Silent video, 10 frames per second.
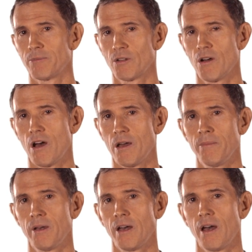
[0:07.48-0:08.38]

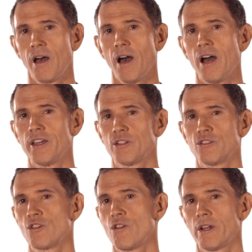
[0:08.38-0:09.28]
time, are you
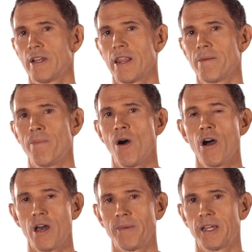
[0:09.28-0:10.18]
concerned that another
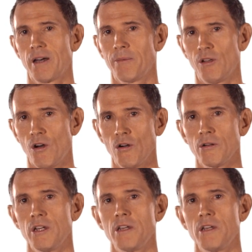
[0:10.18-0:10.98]
buyer may come along